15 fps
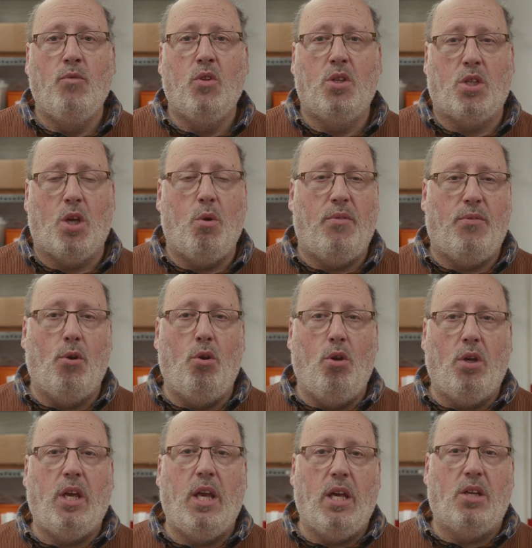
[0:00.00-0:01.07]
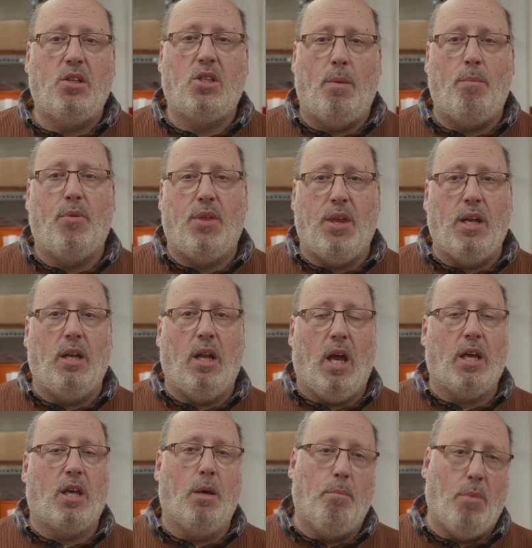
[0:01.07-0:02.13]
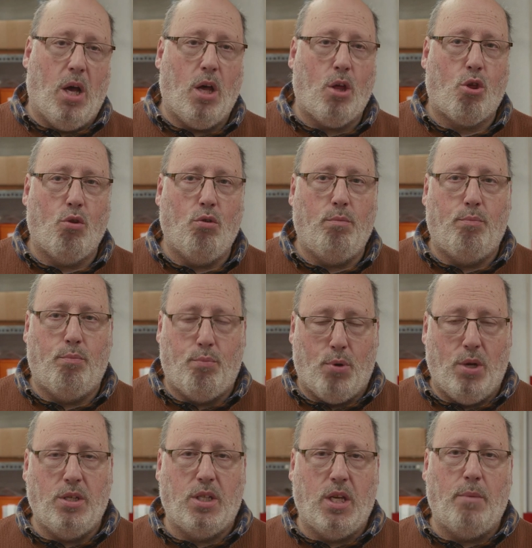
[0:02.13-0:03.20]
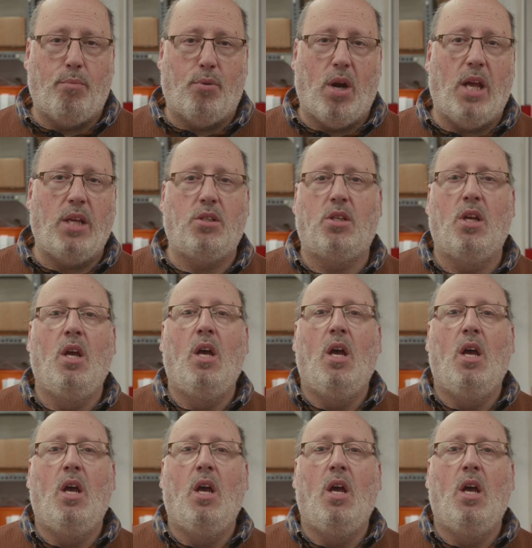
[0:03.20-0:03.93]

So if you're looking at something like a Marshall printing press,